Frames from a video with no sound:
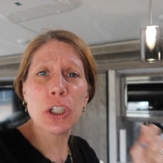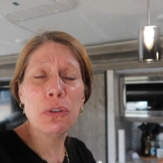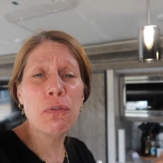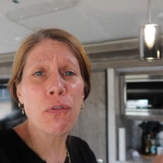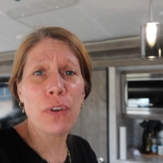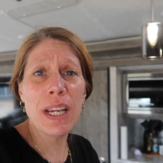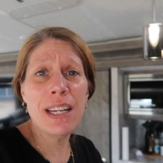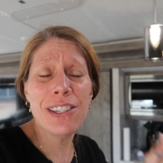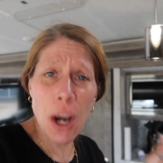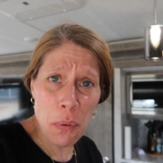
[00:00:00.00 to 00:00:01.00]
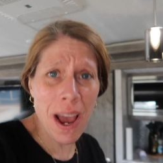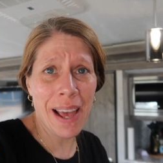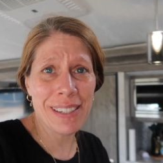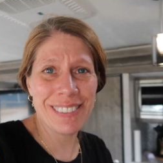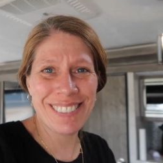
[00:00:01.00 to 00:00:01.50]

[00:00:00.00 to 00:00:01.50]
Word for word: gluten-free donut.